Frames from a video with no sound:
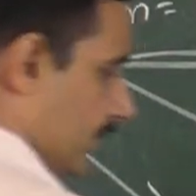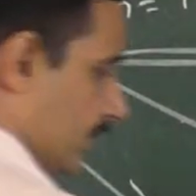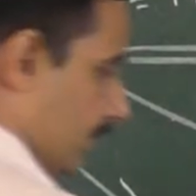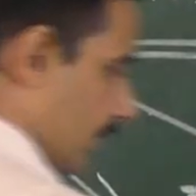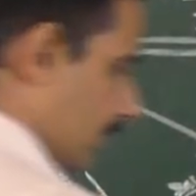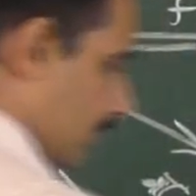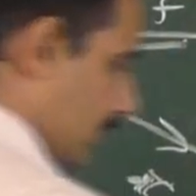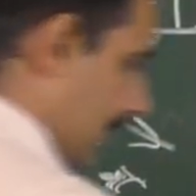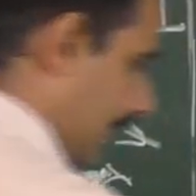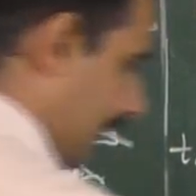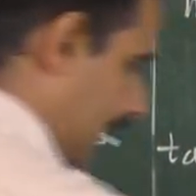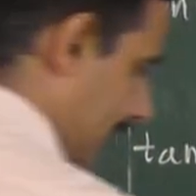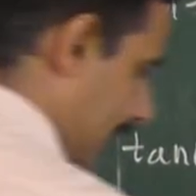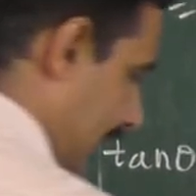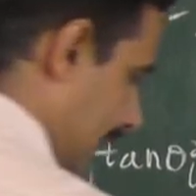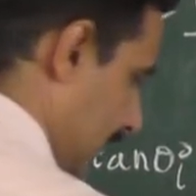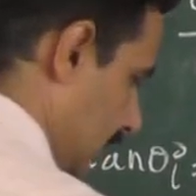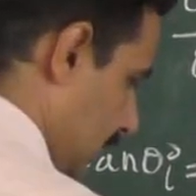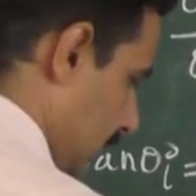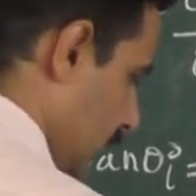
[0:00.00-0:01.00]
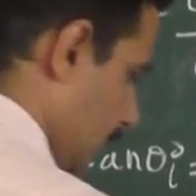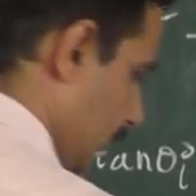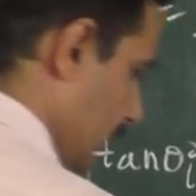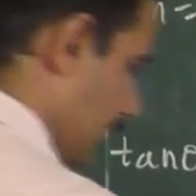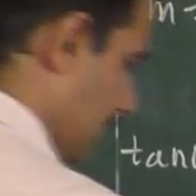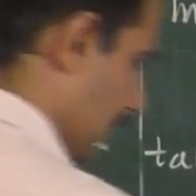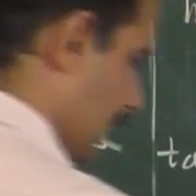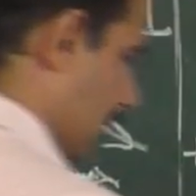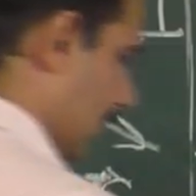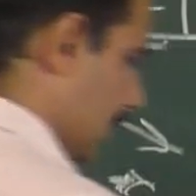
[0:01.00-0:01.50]
So shall I write U
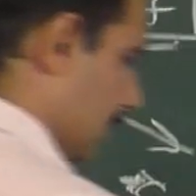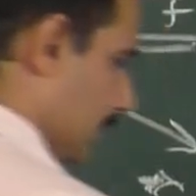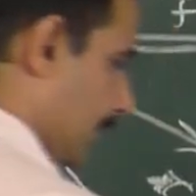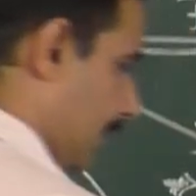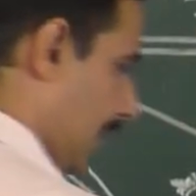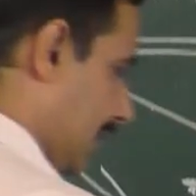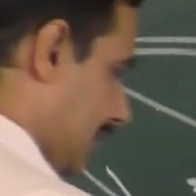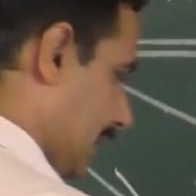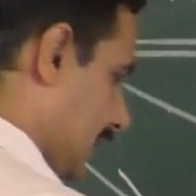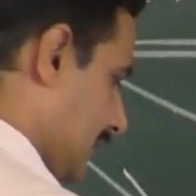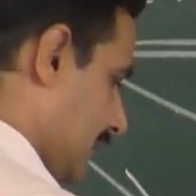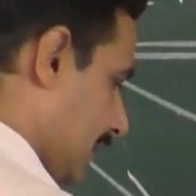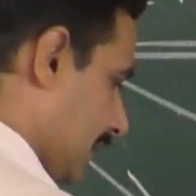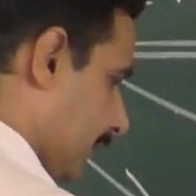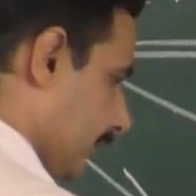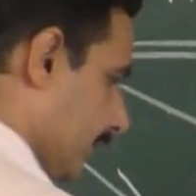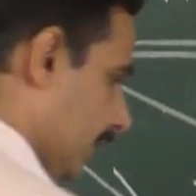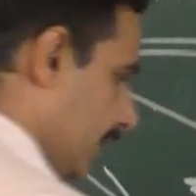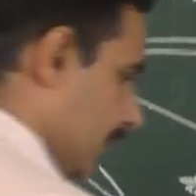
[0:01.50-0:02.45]
is equal to minus F?